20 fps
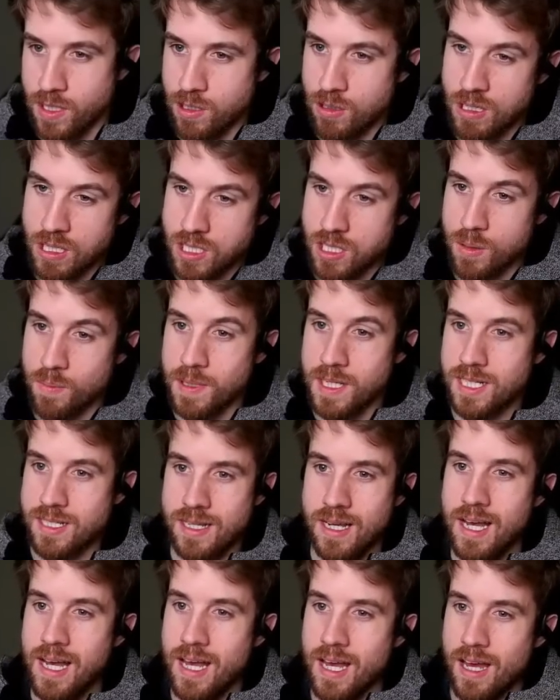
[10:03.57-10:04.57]
could do, because
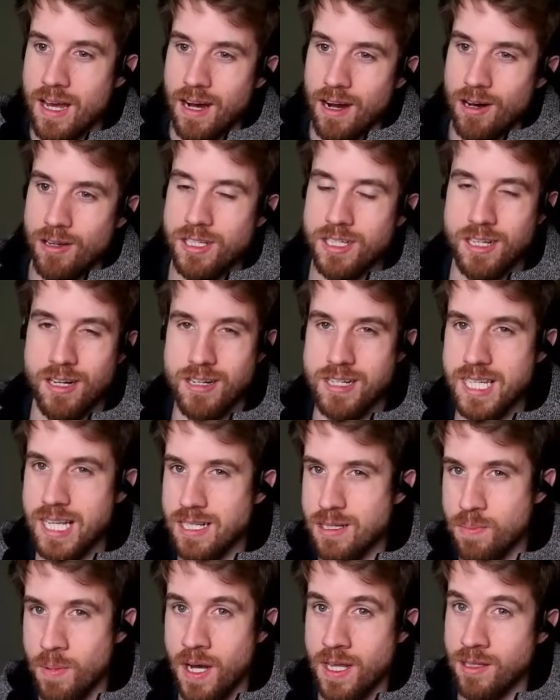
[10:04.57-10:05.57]
all the cards that
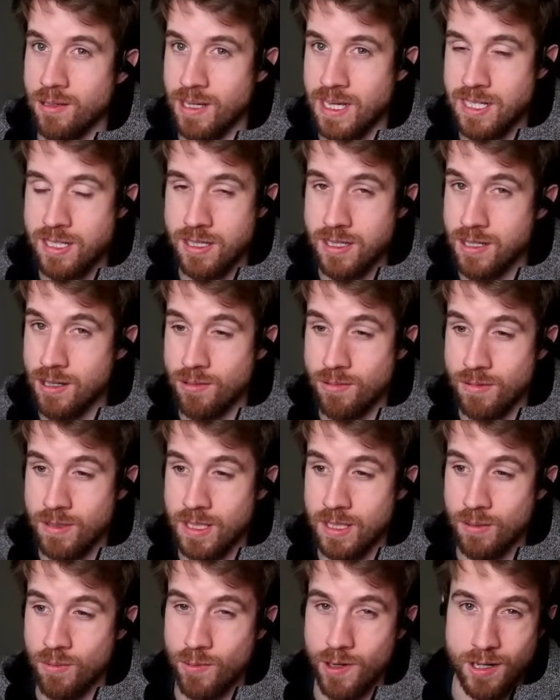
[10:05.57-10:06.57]
spawn locations don't
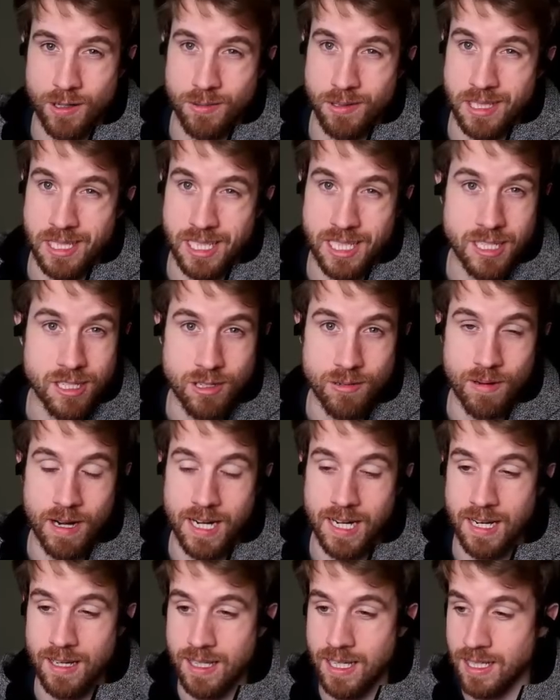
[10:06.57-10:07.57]
really work with Legion
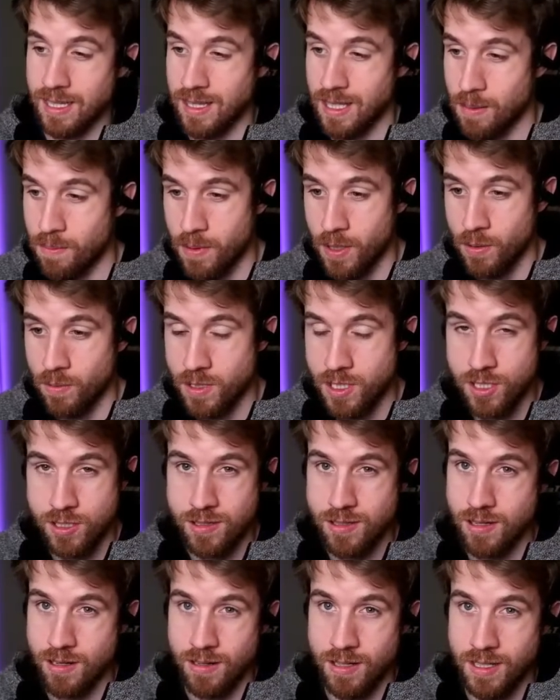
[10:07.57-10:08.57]
right now. Like Limbo would
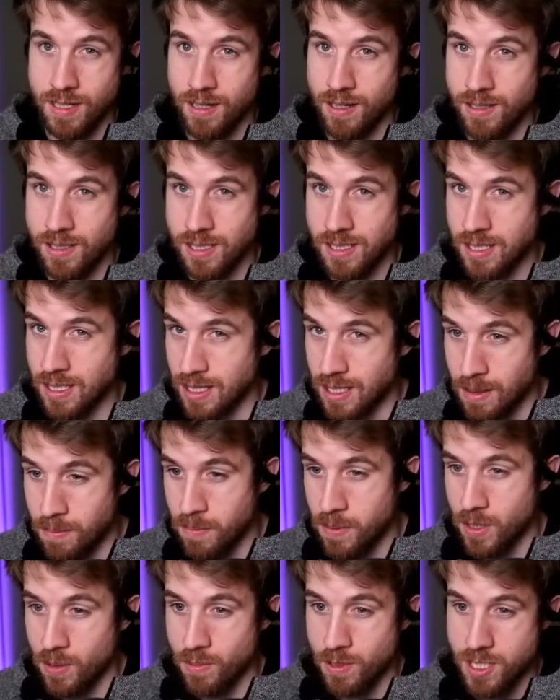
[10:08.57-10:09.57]
just turn it all into
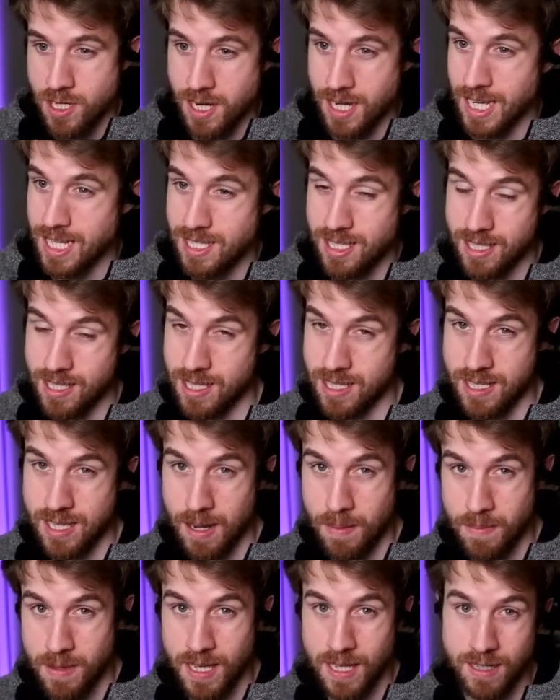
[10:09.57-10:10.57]
Limbo, which I guess is the
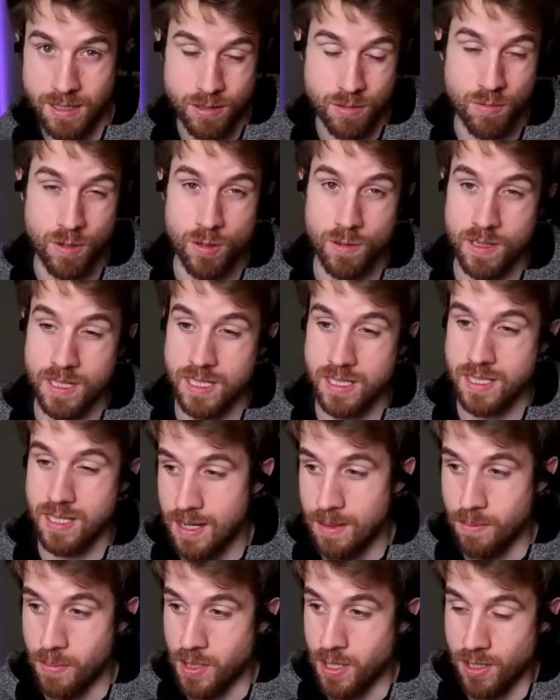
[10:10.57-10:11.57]
same thing as ruins,
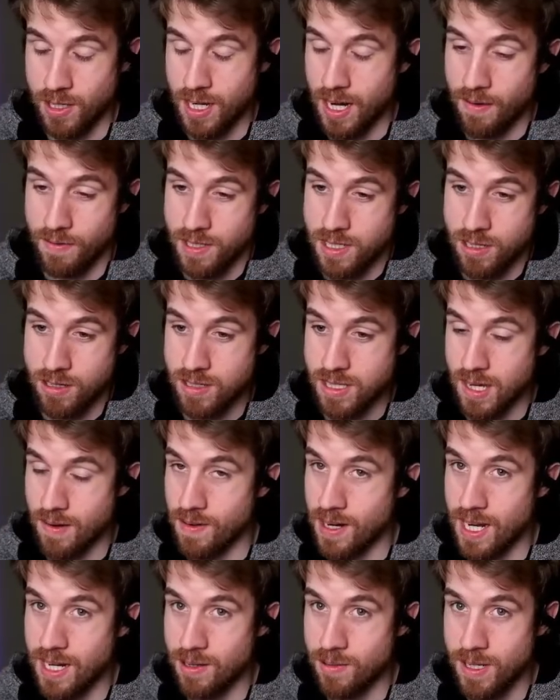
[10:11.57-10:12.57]
but you're gonna have a turn
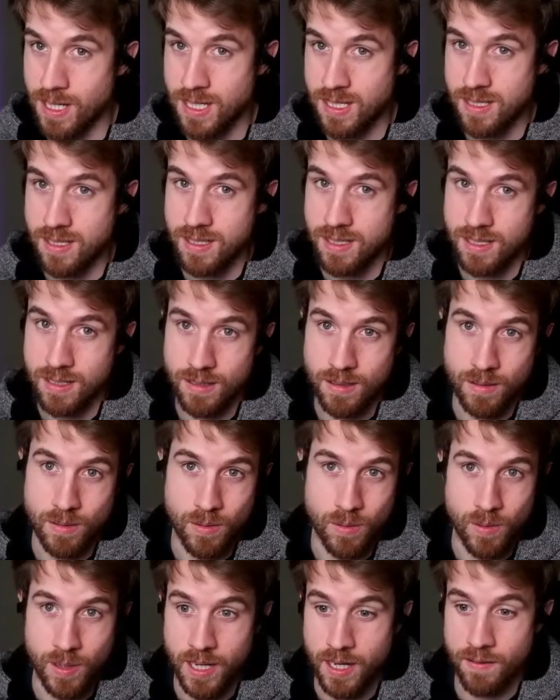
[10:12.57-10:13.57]
7 anyways, so
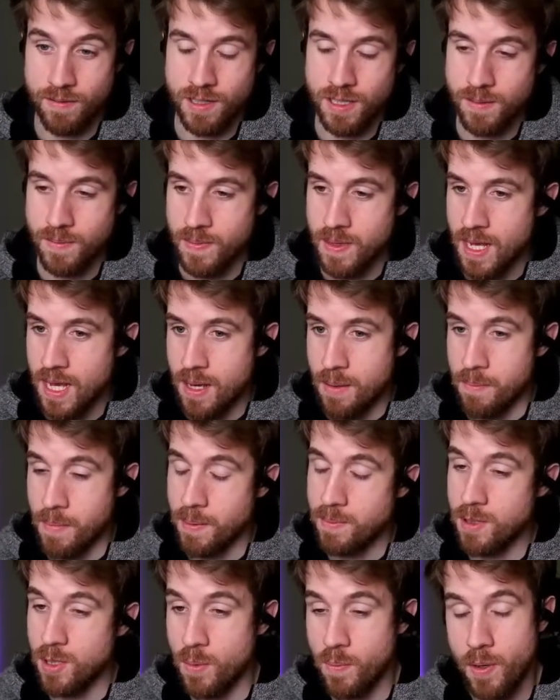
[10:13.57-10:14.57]
whatever.
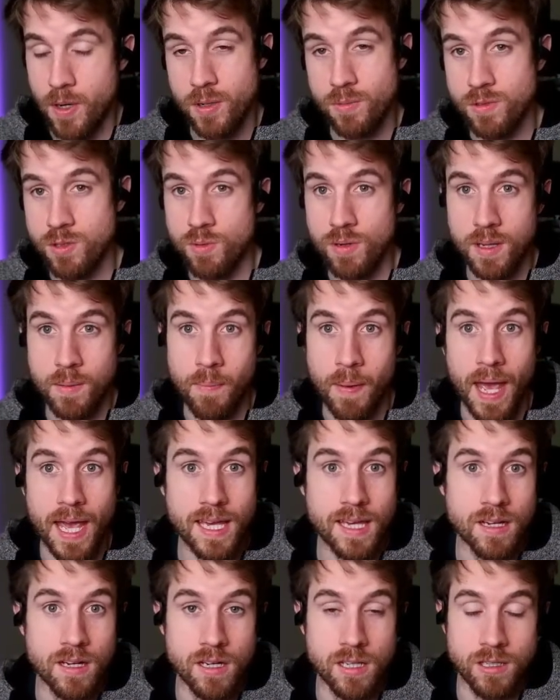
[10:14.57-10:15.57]
Maybe your opponent was really
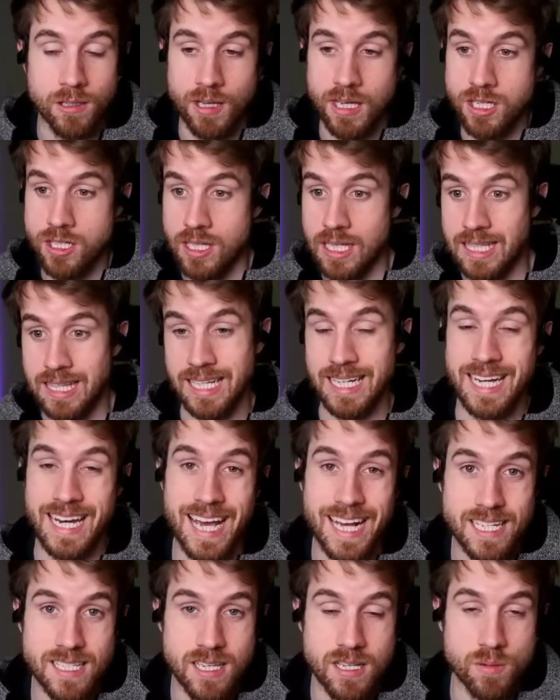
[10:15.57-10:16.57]
banking on a location, like the
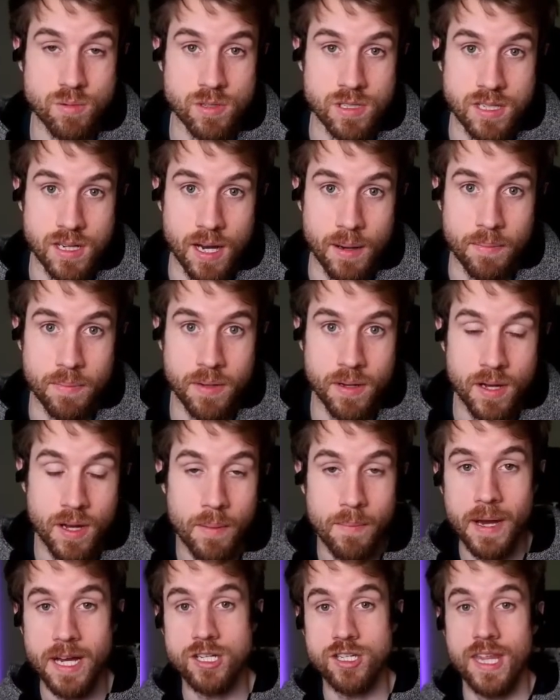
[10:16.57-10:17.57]
Nexus was up.
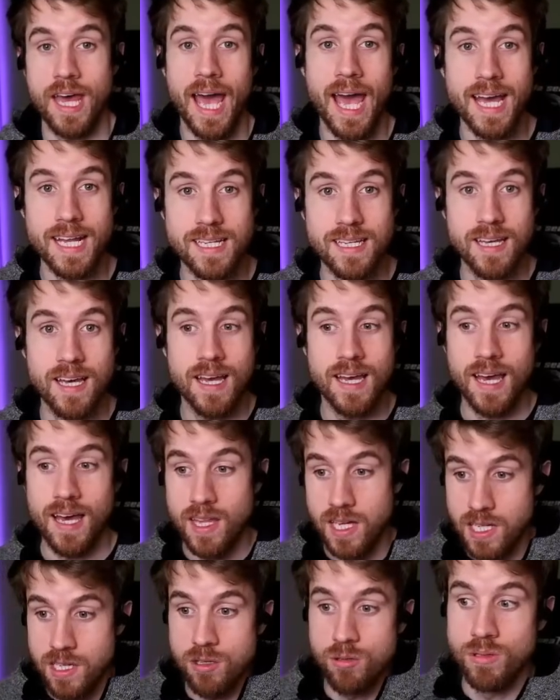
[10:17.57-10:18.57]
Imagine that. And
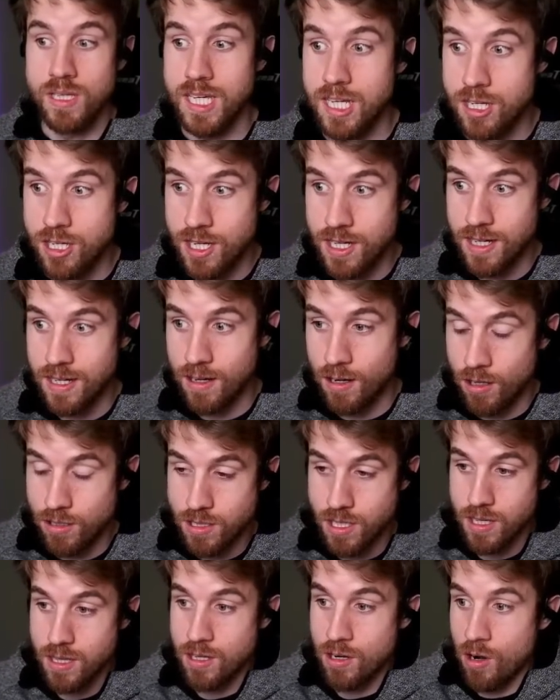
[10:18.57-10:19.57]
then you Legion and all of a
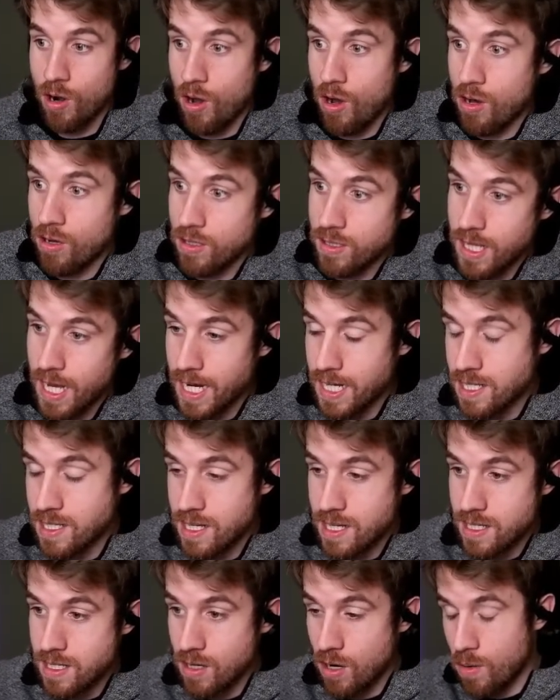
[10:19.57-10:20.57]
sudden they're all
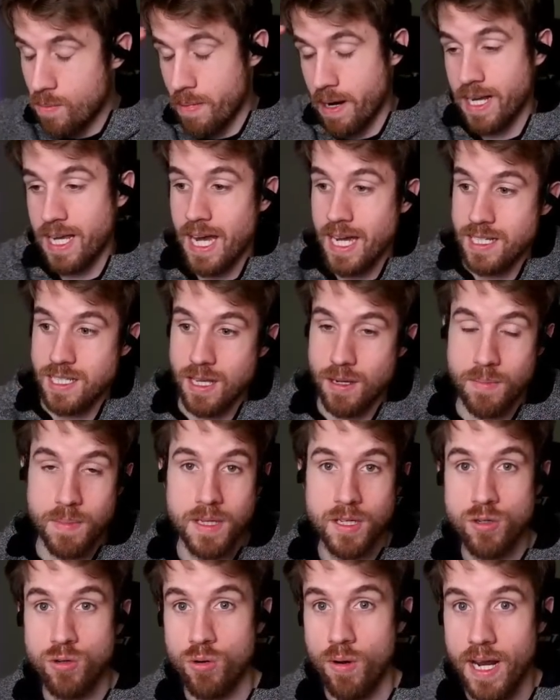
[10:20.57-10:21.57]
Nexus. Oh my gosh, that'd be
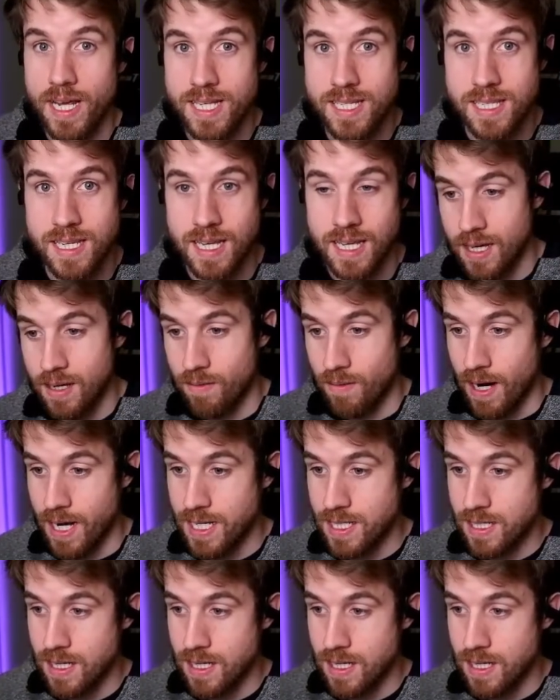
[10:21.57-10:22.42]
crazy, right?